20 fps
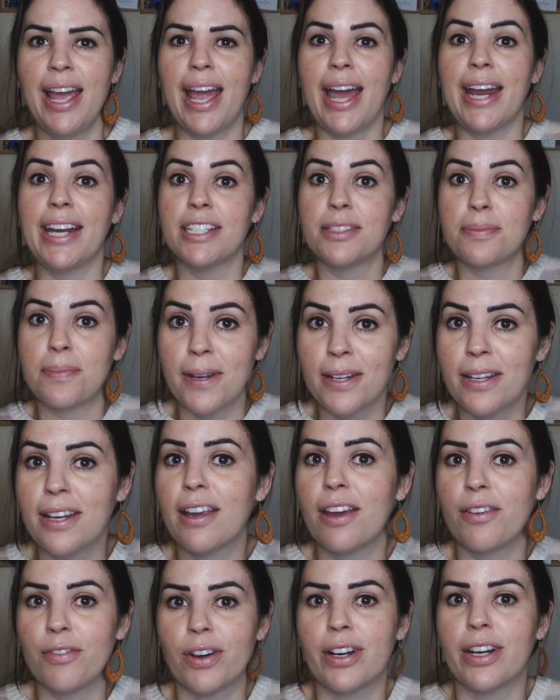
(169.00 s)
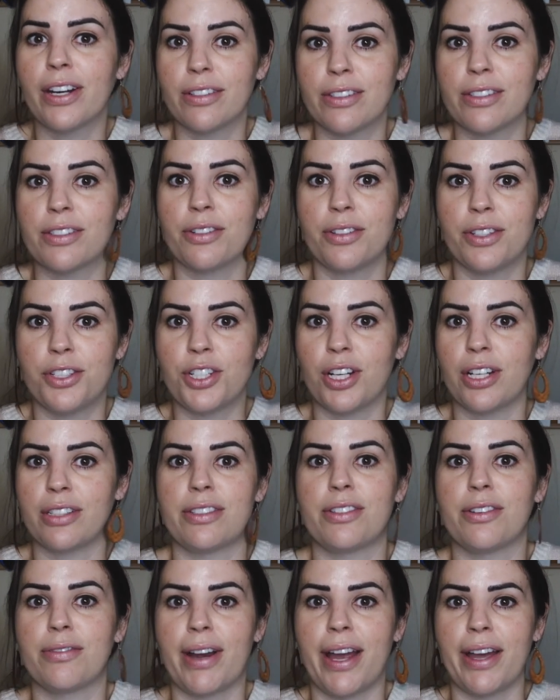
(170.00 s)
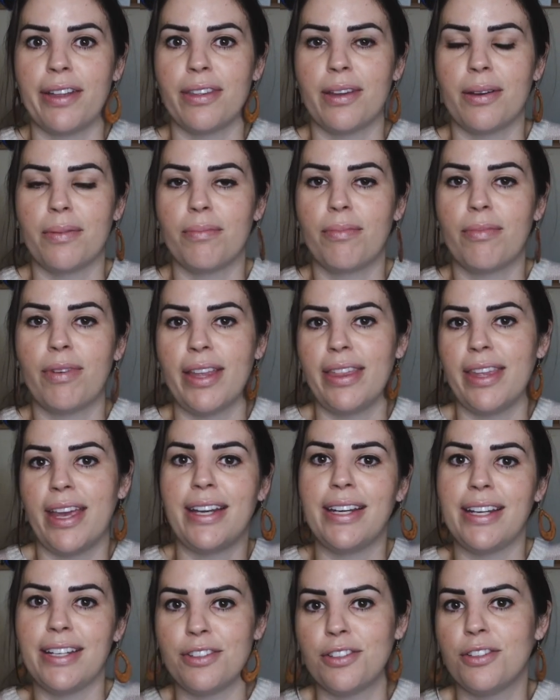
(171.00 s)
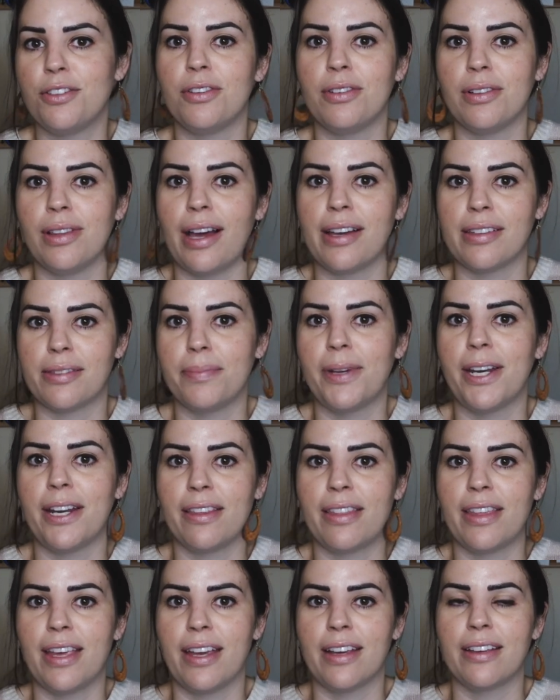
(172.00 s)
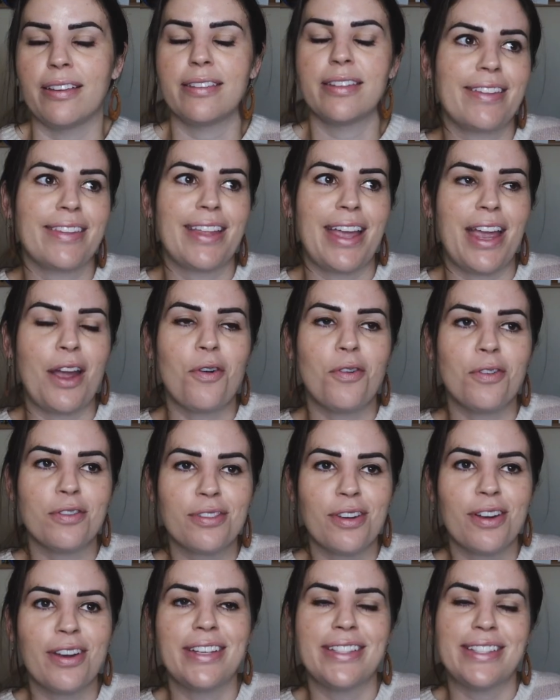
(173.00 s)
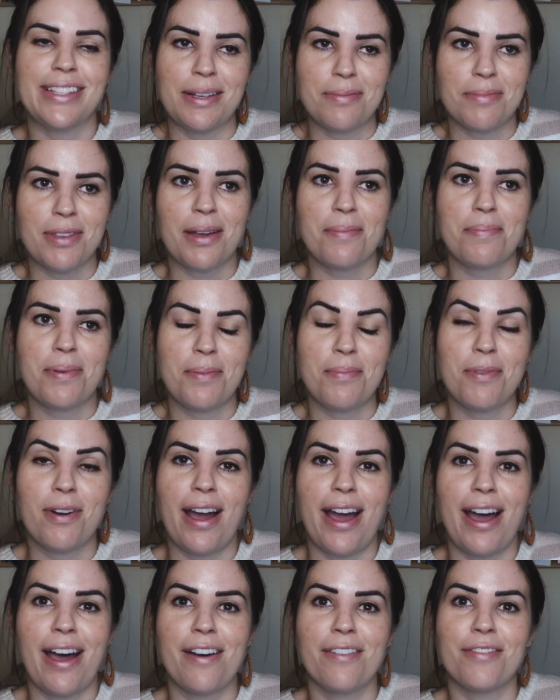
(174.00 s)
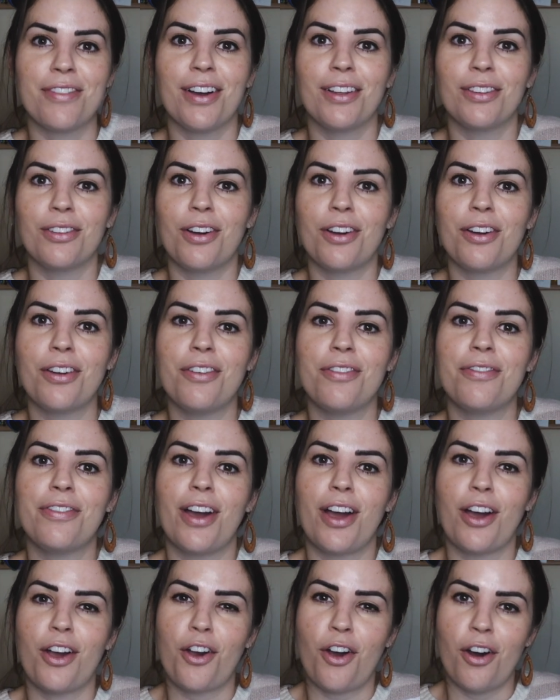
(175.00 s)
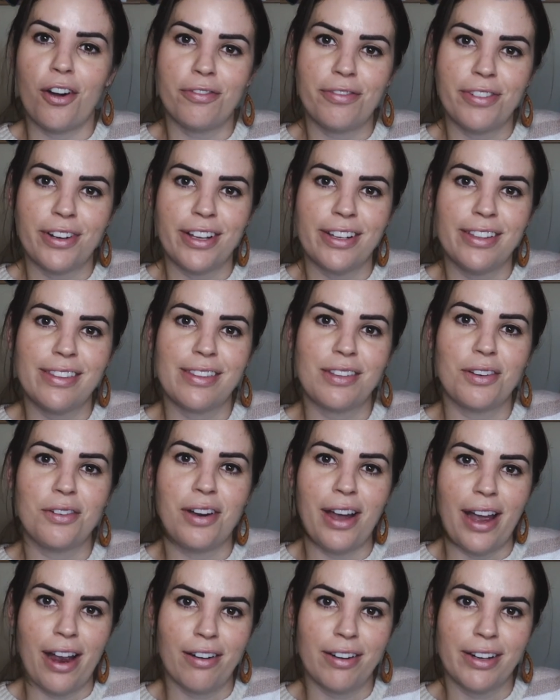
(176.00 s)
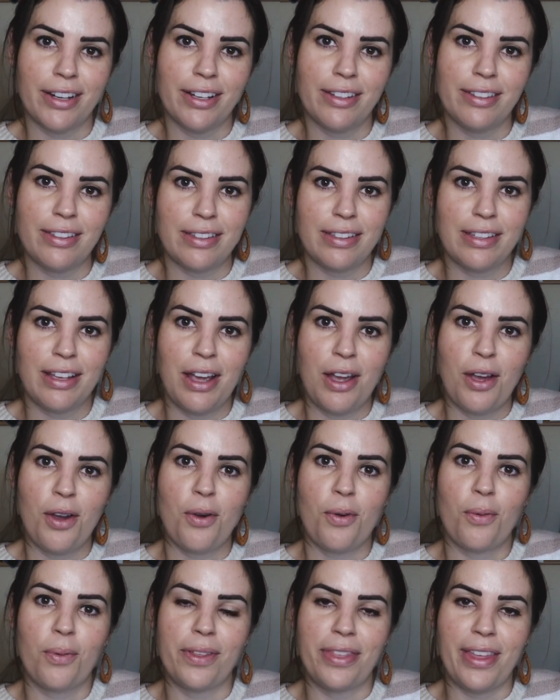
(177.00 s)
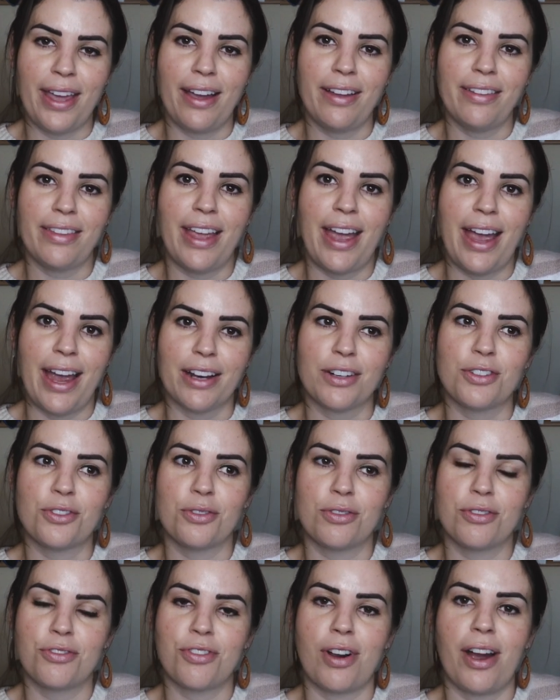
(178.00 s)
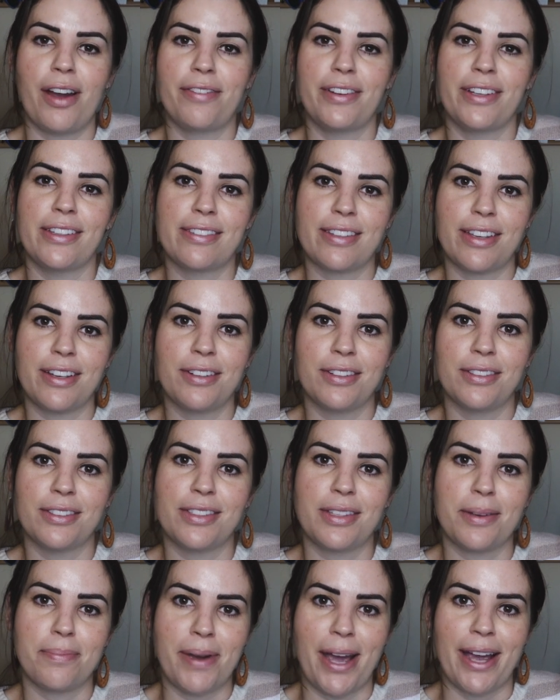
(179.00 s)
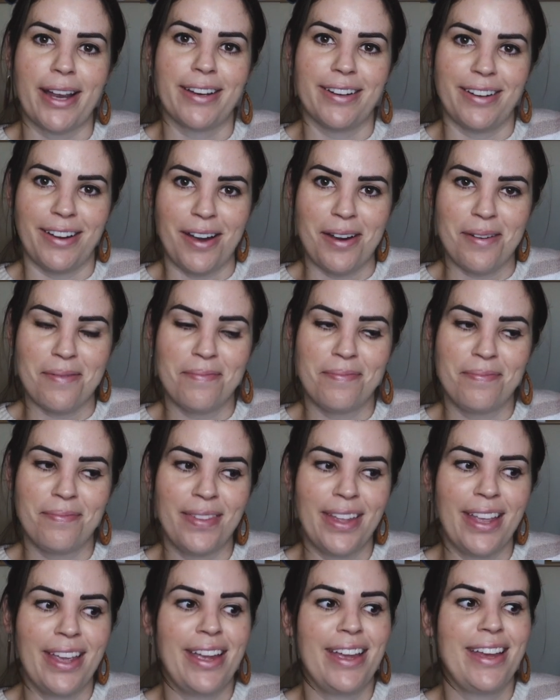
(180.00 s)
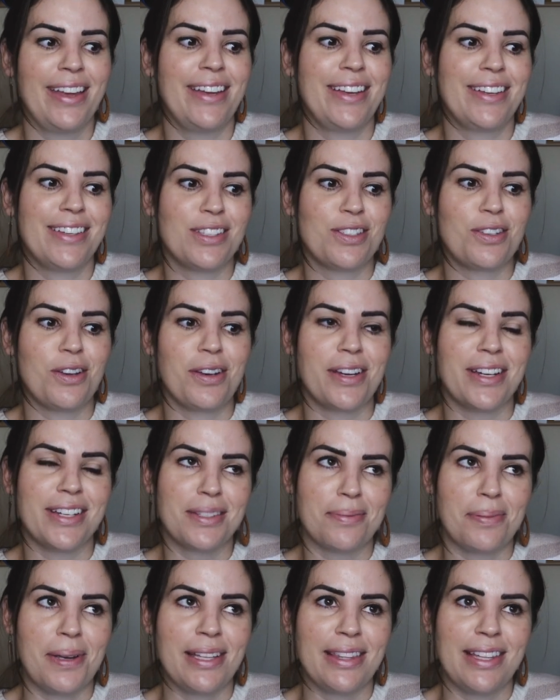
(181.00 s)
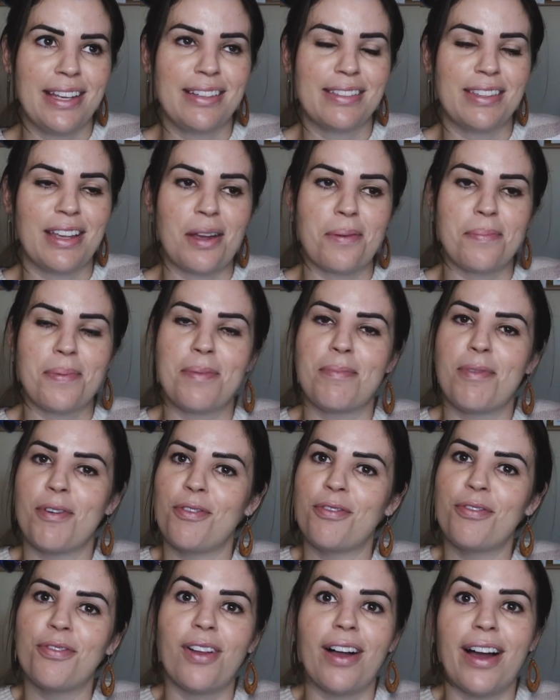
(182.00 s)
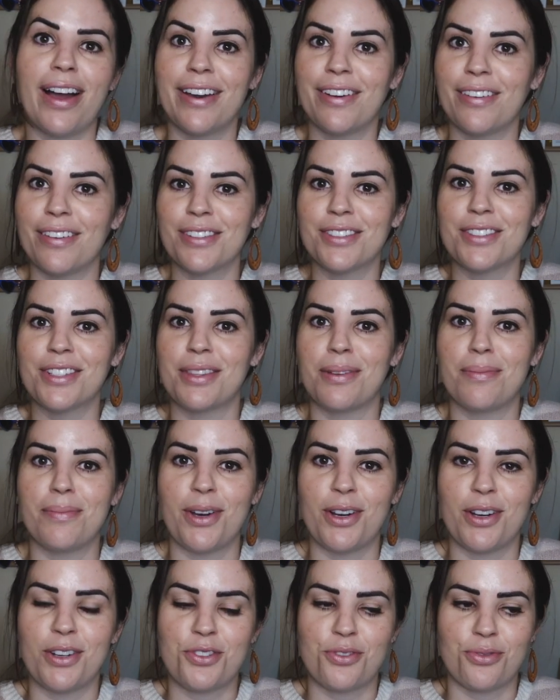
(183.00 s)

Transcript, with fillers: and expecting everyone else to adjust around them when they need to do last minute things. They also, it seems like people have a lot of confidence or arrogance without the actual driving skills to back it up. So you can expect things like people flying onto the merge